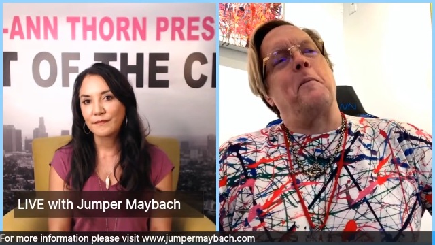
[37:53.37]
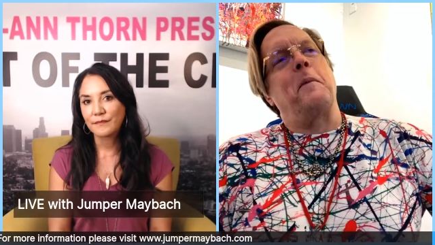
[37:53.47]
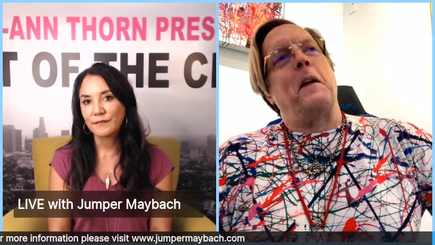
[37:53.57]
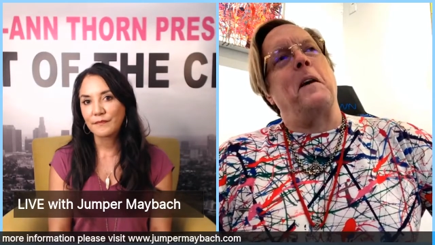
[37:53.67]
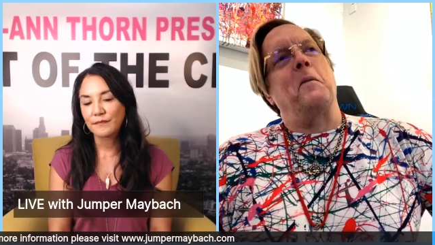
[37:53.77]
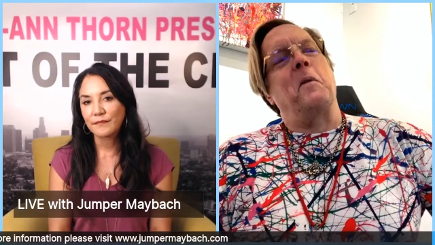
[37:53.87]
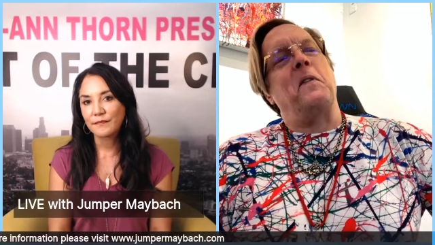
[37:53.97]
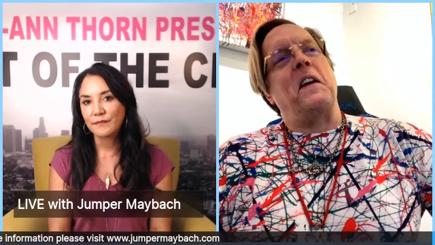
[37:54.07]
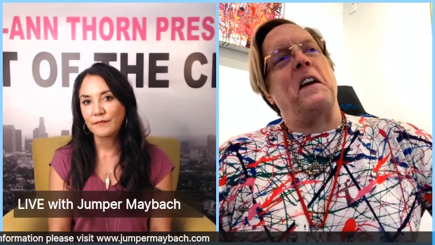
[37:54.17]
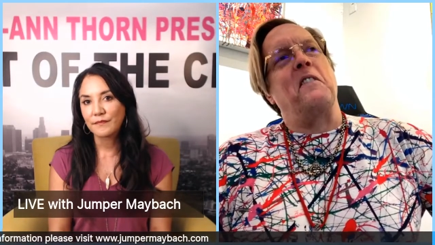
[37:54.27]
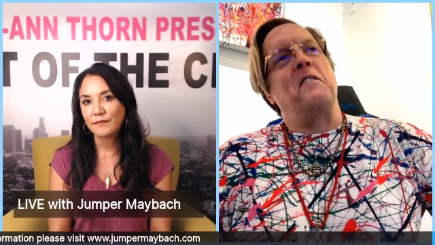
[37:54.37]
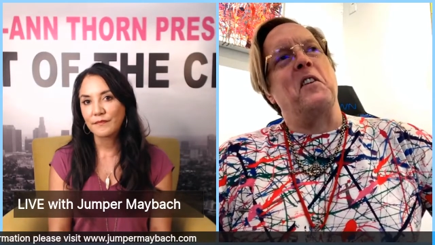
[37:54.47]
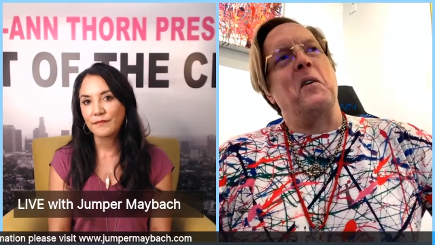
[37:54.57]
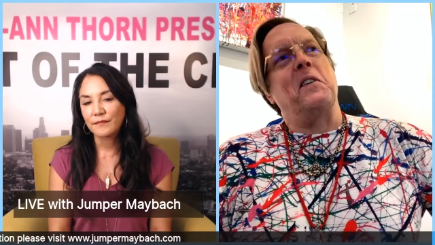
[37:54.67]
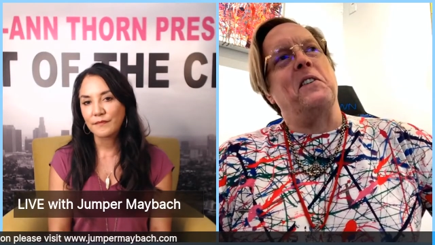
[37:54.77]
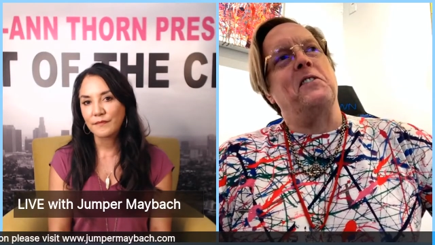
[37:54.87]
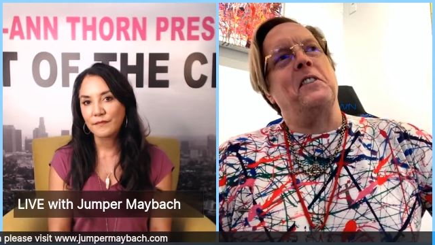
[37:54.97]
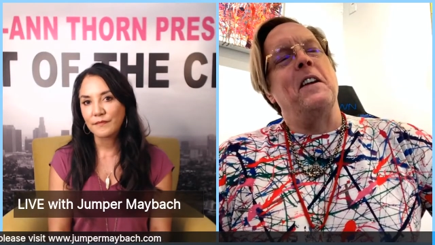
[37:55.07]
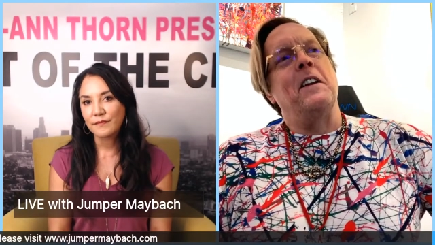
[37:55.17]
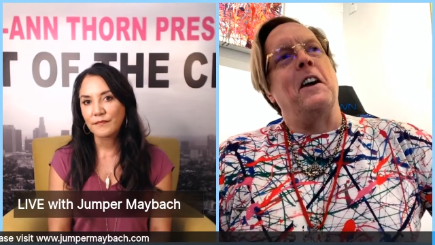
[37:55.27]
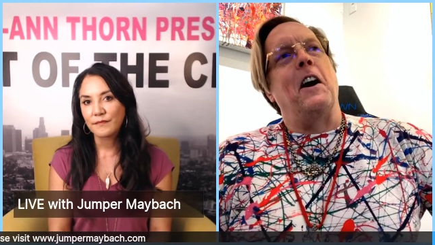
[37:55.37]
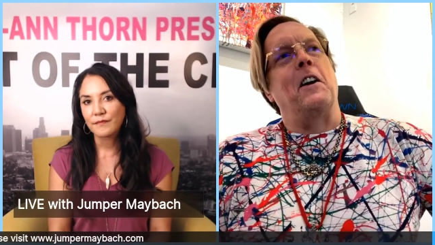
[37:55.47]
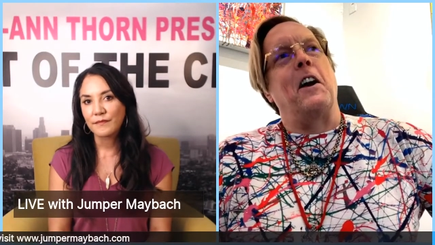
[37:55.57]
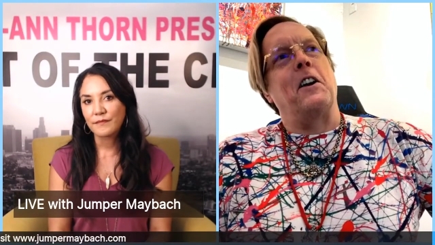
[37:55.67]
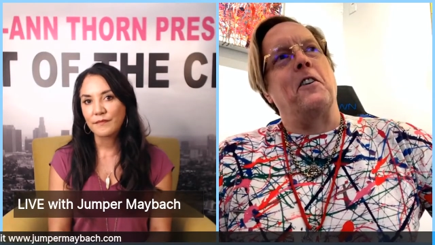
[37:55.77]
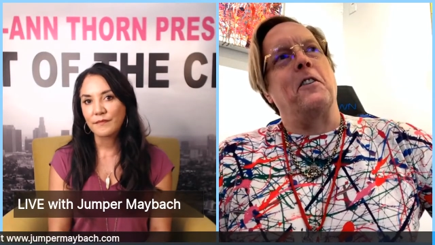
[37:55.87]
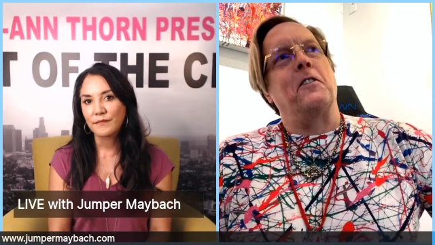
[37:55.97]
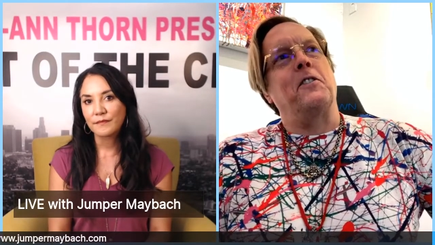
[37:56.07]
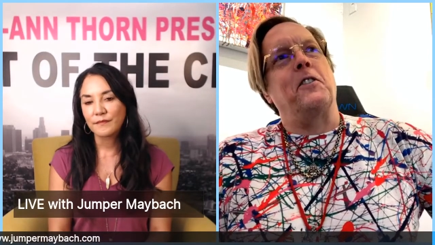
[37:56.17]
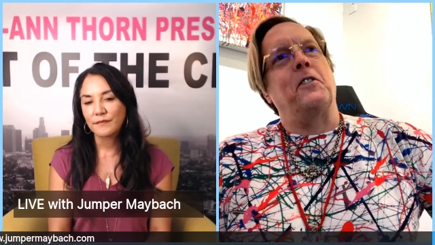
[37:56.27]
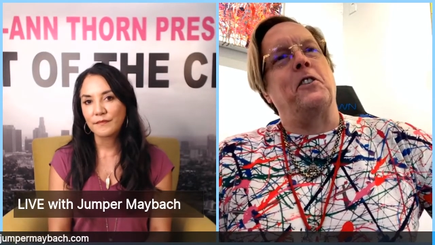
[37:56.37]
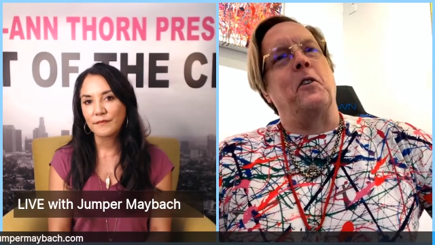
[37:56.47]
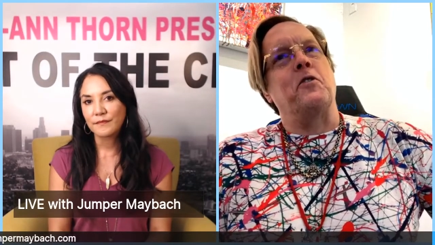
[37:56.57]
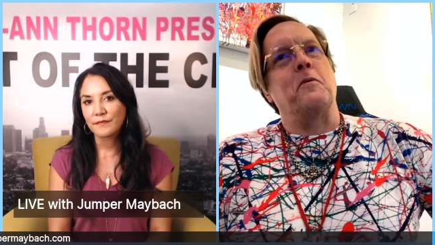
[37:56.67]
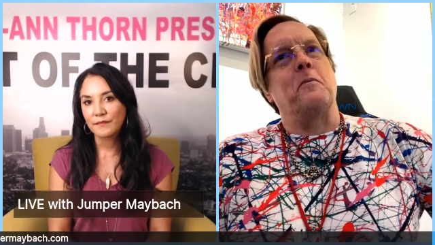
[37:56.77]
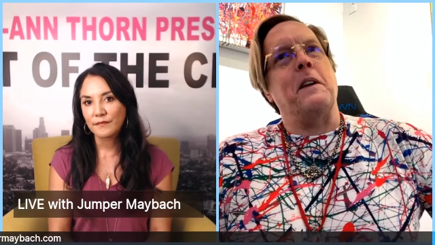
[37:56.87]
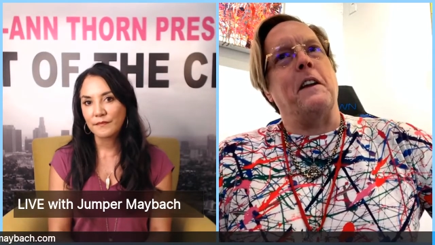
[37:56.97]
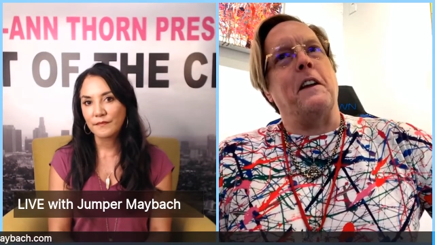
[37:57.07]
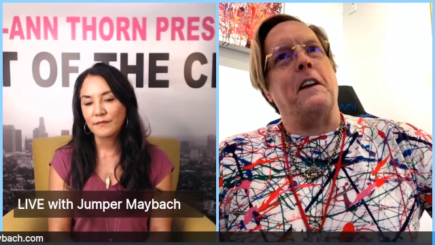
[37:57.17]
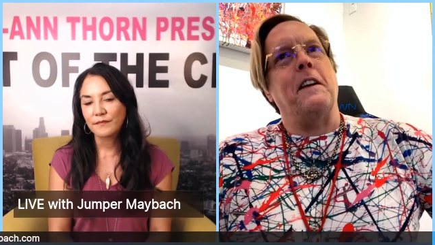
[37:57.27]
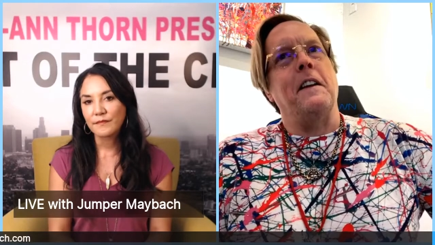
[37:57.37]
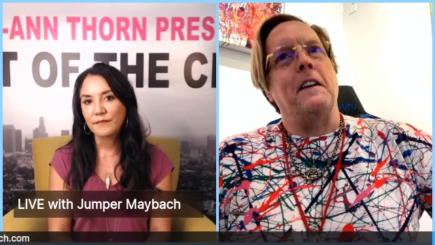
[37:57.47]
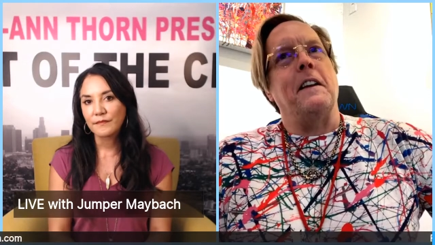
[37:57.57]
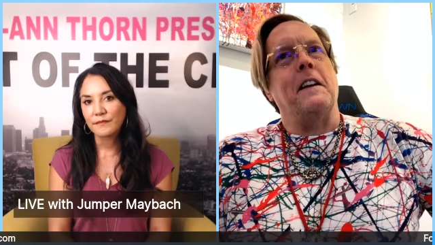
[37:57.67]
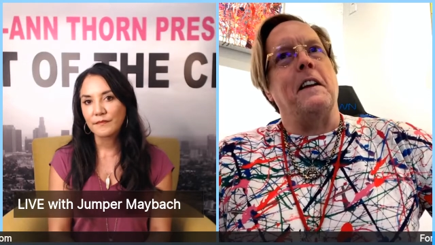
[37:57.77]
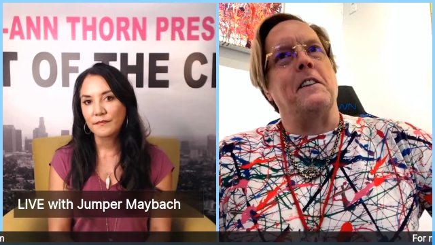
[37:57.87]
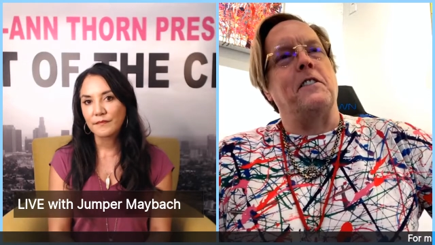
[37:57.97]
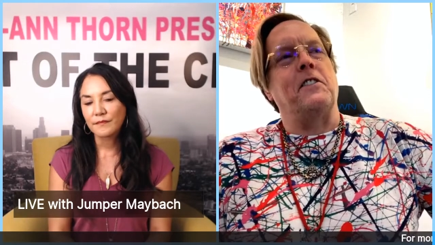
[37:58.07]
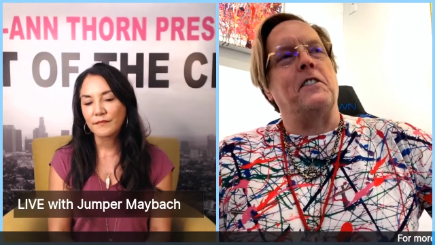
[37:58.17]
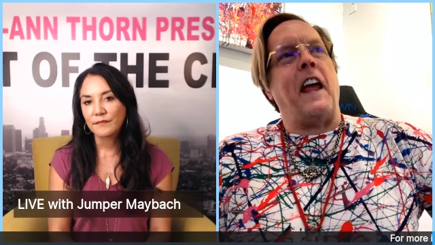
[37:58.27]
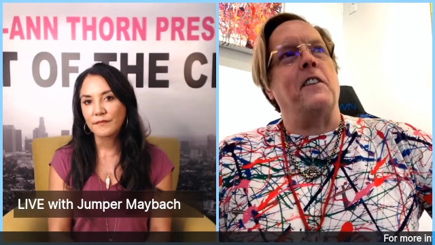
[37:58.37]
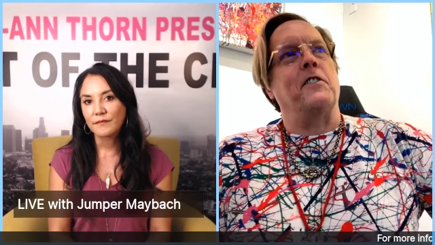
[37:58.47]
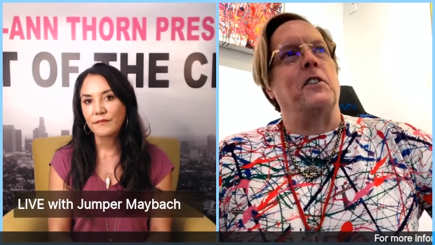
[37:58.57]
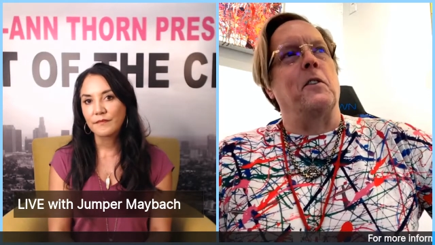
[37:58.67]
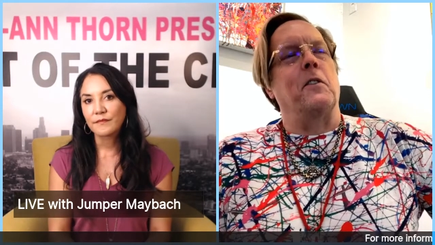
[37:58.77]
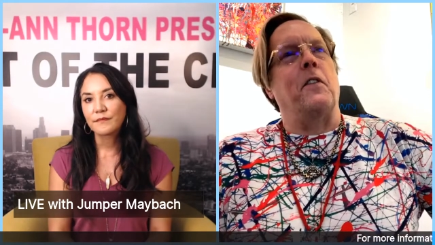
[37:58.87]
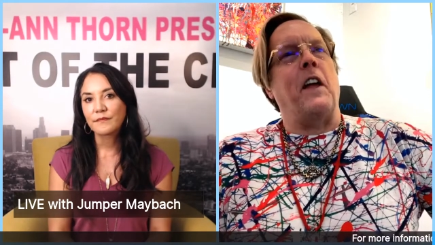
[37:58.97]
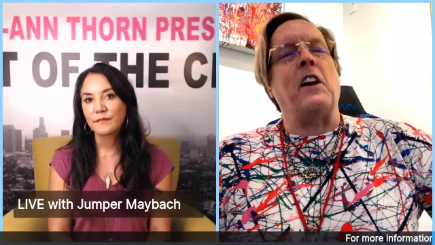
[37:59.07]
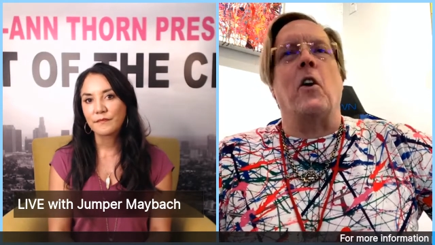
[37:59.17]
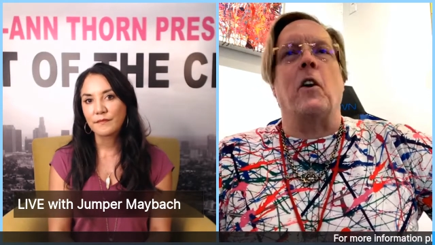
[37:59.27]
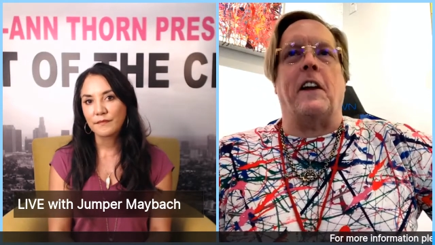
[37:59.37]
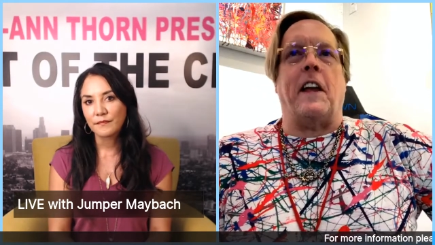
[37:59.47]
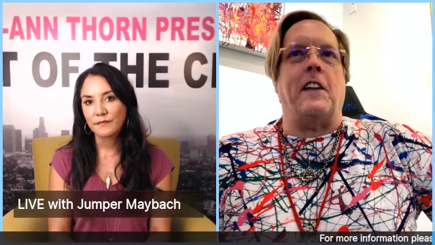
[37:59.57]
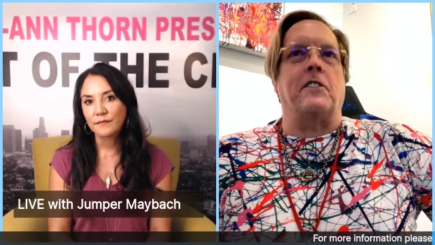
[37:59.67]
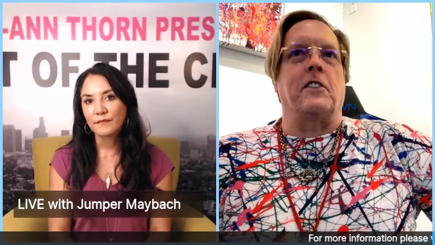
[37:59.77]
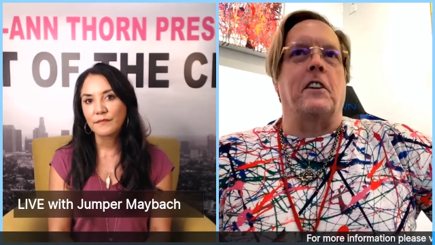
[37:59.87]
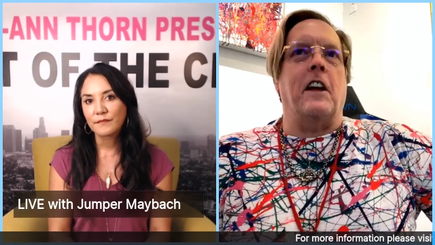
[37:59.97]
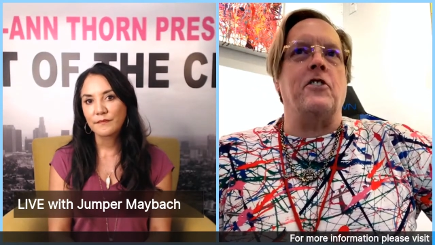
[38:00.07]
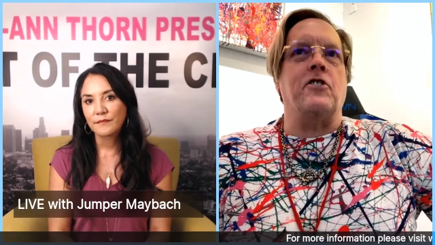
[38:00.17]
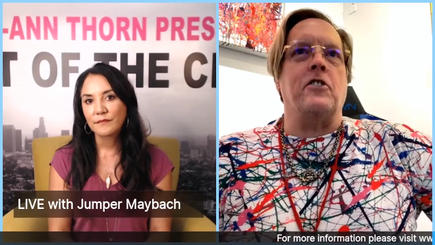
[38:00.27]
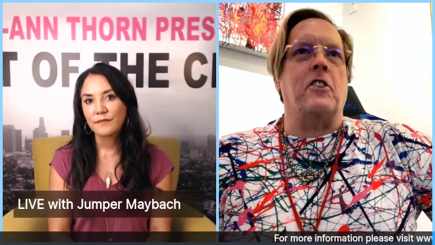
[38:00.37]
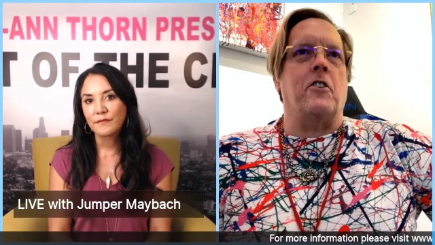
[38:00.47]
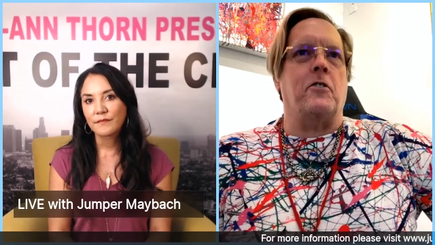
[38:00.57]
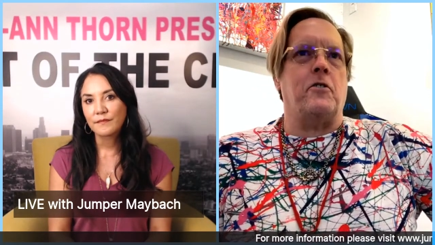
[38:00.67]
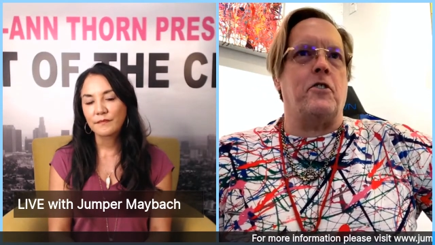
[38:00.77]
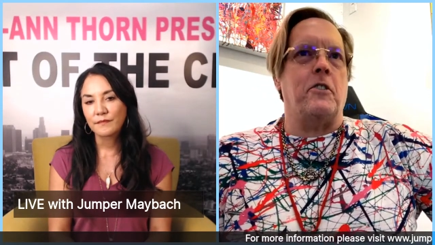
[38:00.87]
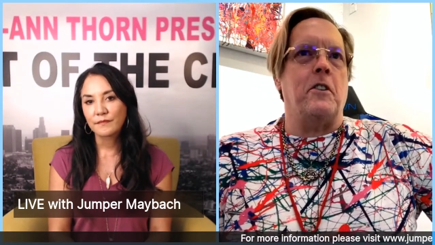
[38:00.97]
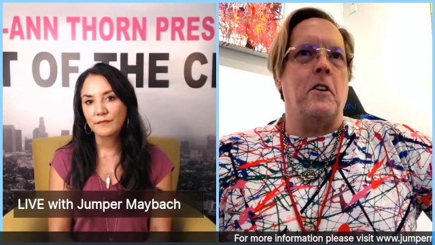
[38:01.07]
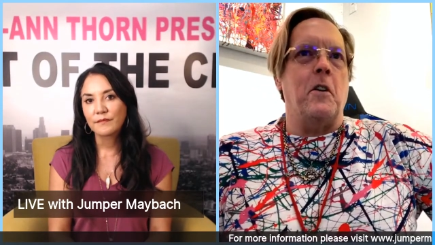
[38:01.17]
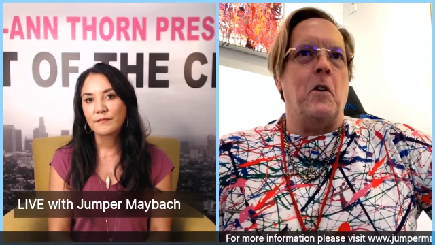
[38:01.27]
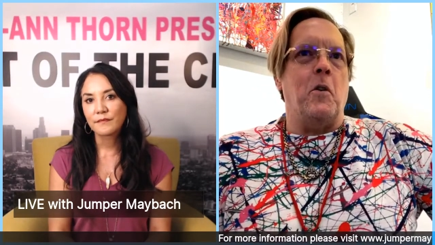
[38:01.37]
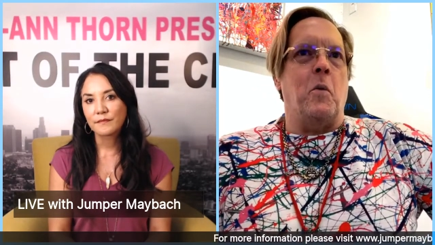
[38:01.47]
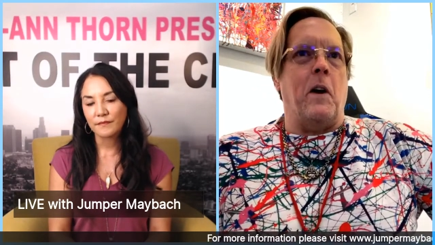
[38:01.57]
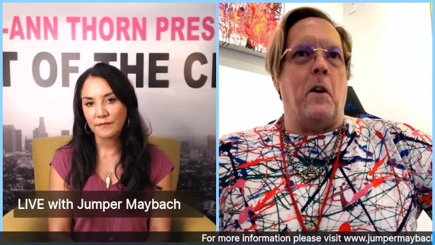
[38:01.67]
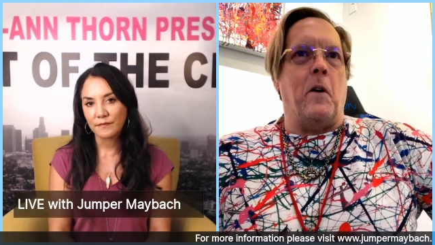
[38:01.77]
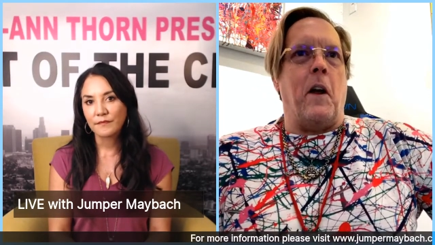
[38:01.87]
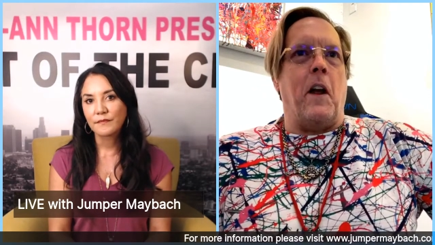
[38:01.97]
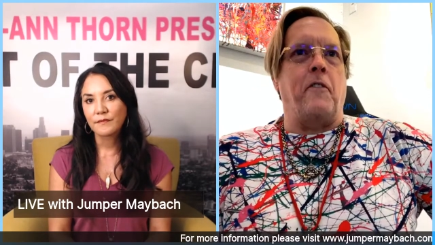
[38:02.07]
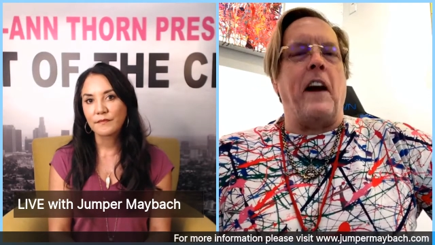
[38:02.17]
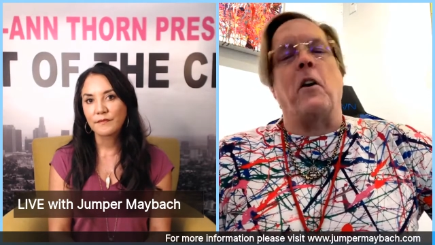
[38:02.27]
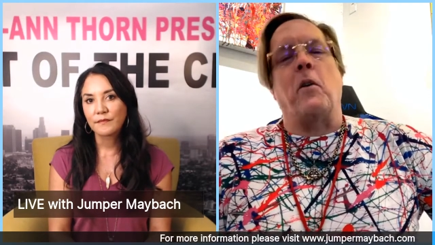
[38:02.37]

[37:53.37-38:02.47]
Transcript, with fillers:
Speaker 1: But I, one thing I've noticed a lot on social media is this cancel, they call it cancellation culture, where if I don't